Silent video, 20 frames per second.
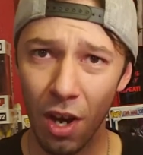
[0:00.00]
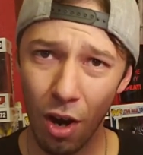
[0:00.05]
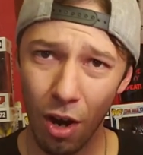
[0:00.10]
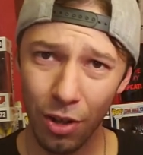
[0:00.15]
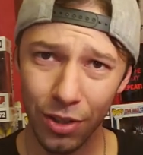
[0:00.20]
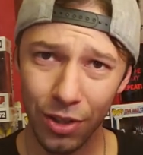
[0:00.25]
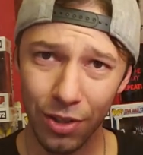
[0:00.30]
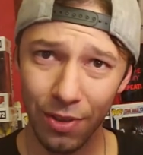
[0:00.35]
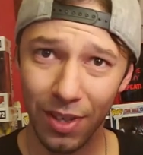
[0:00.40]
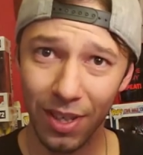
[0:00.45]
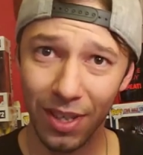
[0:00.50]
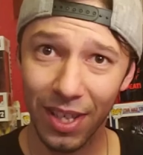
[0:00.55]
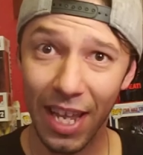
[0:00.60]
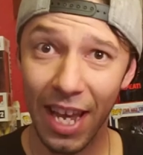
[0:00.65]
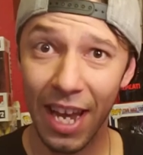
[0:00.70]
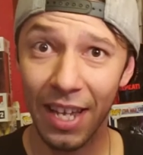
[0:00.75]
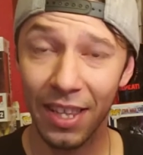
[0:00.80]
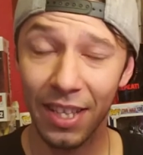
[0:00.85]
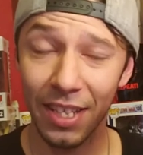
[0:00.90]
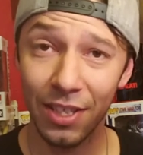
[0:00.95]
Also, the
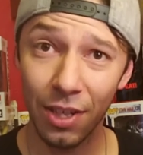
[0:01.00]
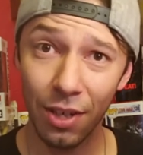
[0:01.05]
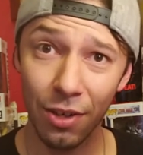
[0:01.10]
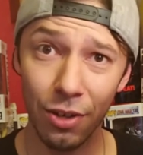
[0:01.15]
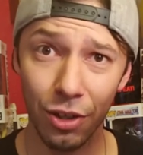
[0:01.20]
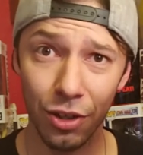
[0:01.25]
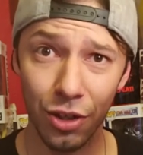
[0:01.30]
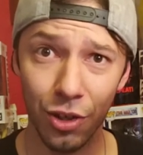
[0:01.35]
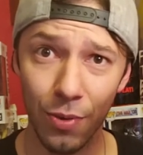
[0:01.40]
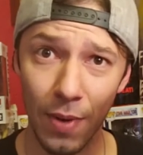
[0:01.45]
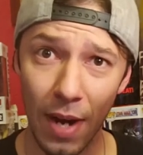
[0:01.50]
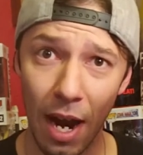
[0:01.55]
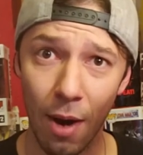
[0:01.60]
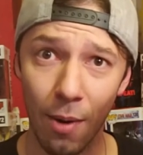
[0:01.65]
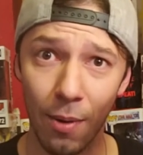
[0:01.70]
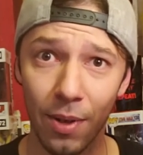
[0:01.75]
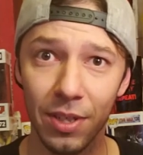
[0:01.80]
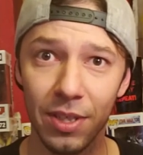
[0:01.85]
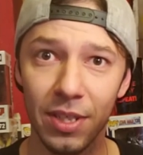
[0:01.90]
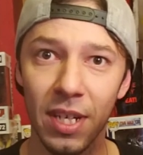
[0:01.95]
length, it's under two
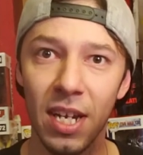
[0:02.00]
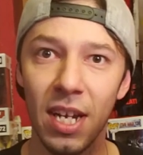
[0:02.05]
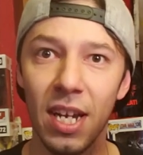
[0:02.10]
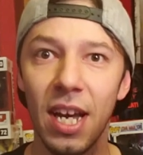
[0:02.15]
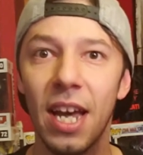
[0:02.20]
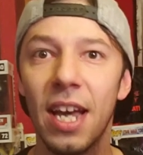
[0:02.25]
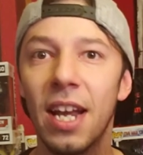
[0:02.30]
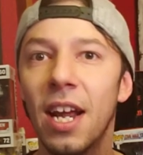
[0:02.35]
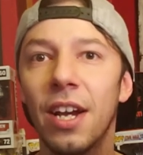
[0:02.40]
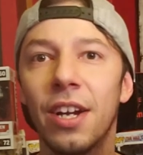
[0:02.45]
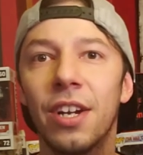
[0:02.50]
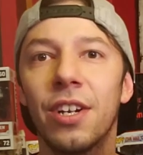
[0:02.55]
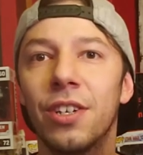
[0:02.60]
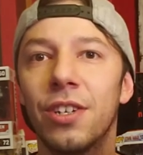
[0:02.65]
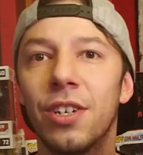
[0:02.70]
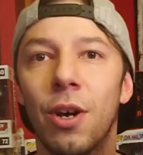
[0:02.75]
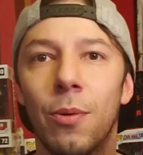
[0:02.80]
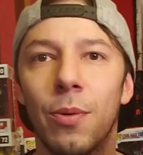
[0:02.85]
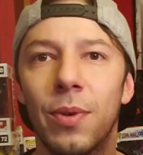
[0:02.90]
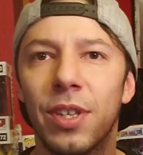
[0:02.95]
hours, and I could
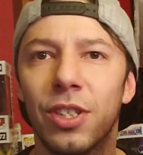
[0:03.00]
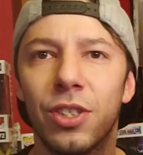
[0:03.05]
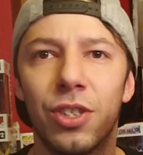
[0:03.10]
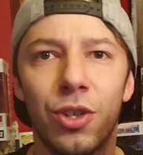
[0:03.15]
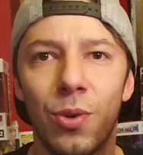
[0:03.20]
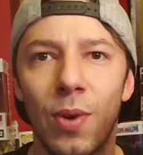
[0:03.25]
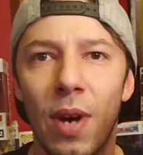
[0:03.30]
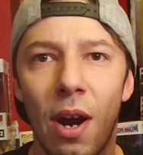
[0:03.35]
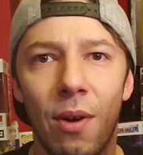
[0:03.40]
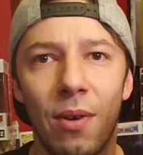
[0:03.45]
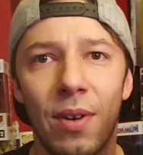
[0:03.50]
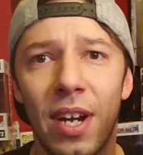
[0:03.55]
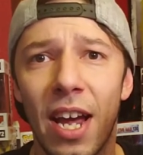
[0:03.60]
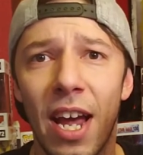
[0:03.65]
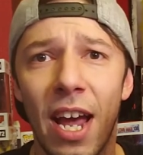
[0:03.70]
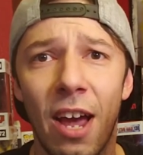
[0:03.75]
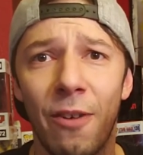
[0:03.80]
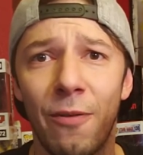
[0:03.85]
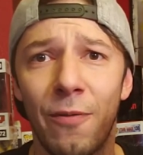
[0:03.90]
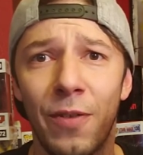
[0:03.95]
have done with the two hour and a
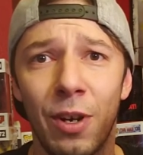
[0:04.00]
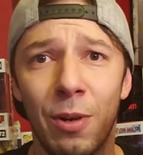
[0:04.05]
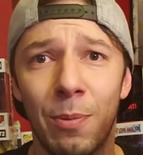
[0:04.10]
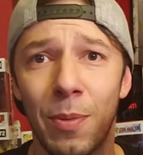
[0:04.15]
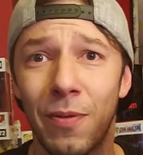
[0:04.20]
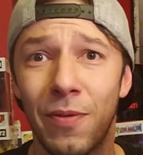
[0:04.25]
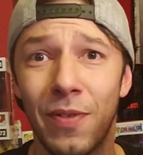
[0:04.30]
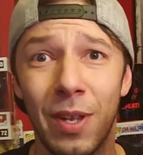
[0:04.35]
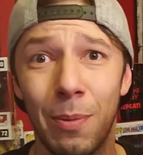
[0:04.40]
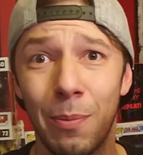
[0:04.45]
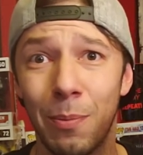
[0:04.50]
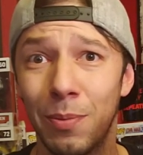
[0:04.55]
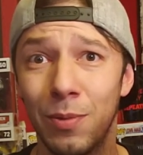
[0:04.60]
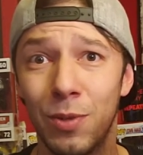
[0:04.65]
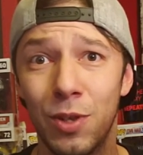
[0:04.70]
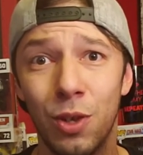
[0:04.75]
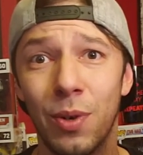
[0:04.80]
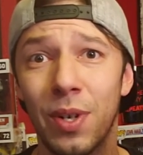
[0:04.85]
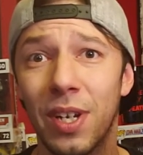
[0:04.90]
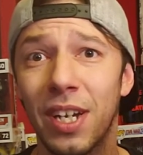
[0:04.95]
half film of them
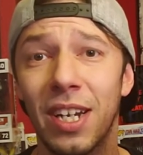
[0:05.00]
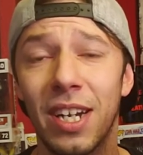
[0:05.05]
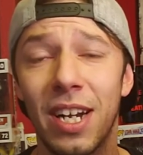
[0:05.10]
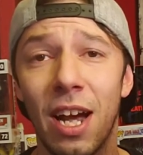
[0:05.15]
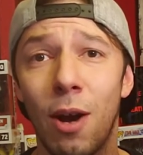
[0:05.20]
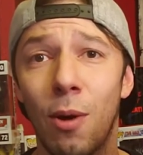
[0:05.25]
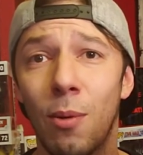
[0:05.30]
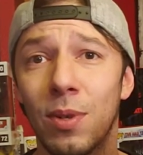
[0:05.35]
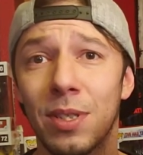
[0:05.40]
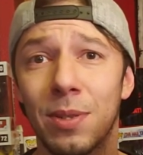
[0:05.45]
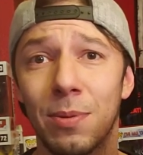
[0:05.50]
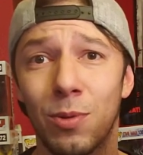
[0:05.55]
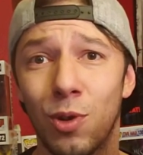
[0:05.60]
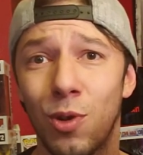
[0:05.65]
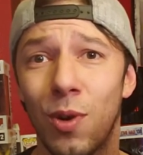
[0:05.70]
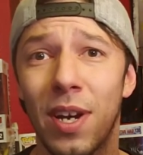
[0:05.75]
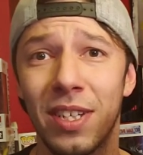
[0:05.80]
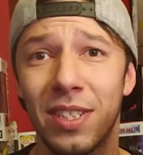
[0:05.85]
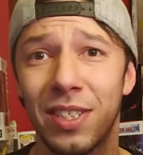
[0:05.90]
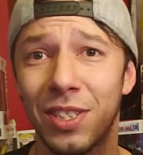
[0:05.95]
duking it out with some
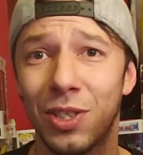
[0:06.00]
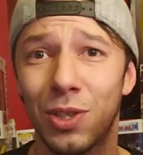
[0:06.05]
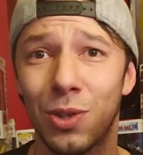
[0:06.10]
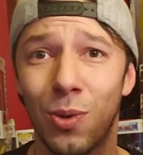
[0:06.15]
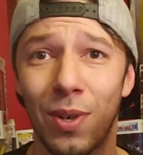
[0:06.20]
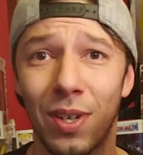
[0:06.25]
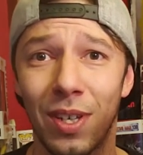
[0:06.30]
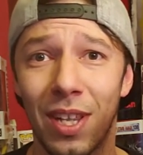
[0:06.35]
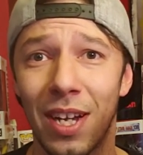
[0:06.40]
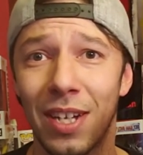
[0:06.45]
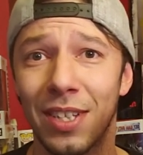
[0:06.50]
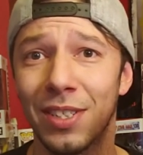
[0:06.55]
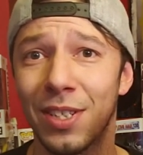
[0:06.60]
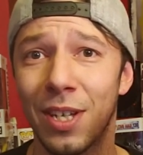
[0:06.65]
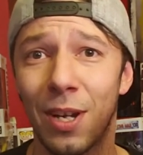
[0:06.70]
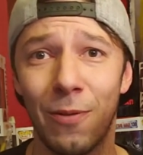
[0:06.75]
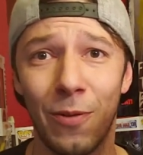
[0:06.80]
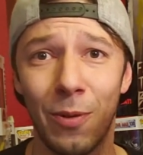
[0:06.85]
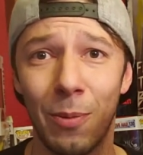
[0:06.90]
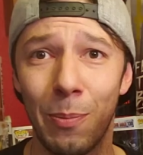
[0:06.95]
crazy storyline
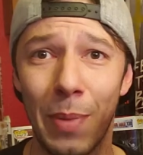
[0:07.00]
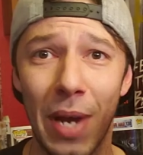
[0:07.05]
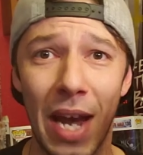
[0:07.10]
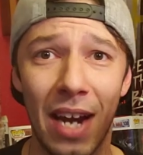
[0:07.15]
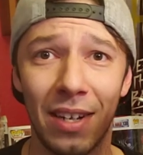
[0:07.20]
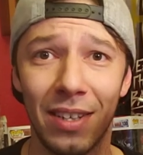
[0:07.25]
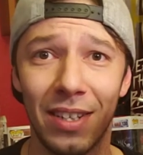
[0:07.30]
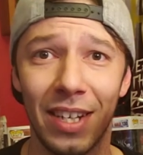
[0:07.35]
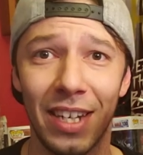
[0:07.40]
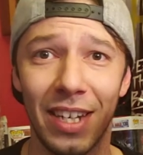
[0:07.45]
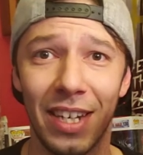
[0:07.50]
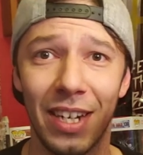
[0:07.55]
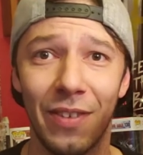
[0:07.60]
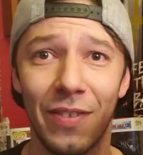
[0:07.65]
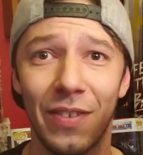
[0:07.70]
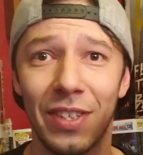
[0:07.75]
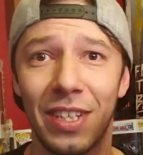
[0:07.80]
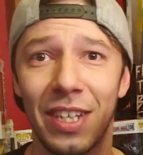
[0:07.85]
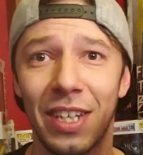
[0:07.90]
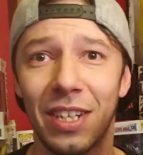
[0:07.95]
stuff and battling and
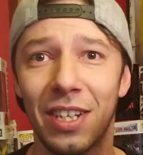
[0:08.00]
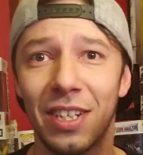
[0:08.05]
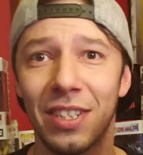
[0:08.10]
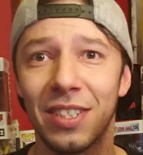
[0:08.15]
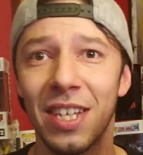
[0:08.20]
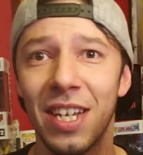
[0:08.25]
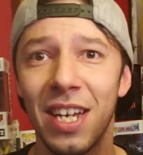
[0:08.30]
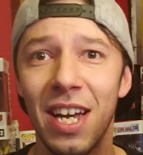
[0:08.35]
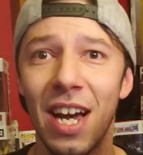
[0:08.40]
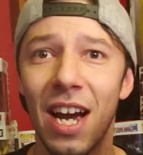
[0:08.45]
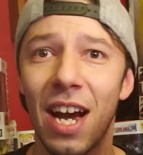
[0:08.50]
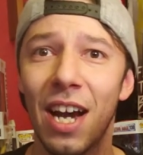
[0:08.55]
everything because